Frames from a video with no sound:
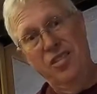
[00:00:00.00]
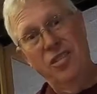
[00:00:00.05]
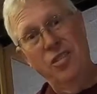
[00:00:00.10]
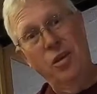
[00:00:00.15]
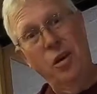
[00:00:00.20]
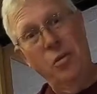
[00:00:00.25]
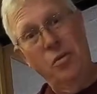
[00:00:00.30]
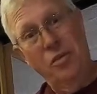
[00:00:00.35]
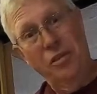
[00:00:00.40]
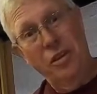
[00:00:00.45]

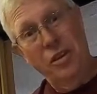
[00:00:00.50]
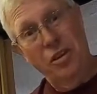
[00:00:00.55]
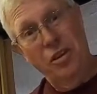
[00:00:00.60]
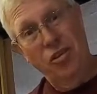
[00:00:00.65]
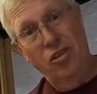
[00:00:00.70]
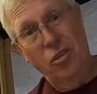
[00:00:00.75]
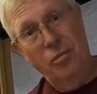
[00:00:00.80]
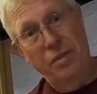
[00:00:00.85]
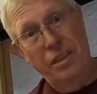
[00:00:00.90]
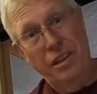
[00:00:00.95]
So hopefully
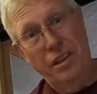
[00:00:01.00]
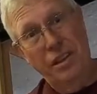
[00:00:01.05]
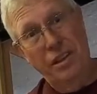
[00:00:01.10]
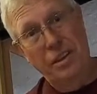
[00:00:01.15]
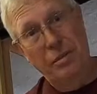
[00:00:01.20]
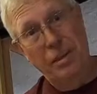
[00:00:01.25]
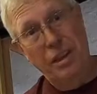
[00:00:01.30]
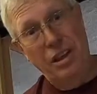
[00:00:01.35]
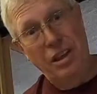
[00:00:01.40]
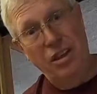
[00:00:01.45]
this will be a
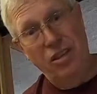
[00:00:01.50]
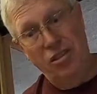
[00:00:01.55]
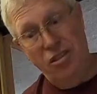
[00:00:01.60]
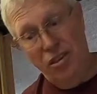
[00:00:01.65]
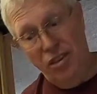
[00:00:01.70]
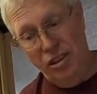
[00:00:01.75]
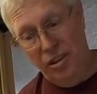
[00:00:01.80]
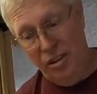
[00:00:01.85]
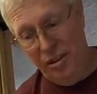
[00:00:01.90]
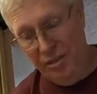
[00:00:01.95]
little bit
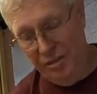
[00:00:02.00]
easier.